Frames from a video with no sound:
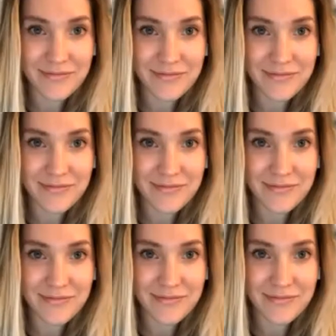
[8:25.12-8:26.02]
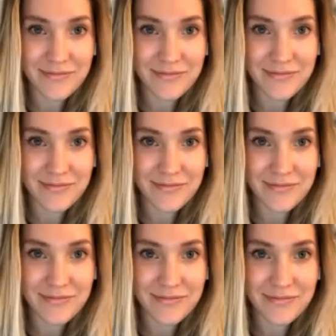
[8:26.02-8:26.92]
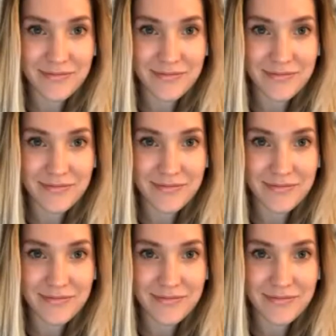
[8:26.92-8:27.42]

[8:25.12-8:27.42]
(not speaking)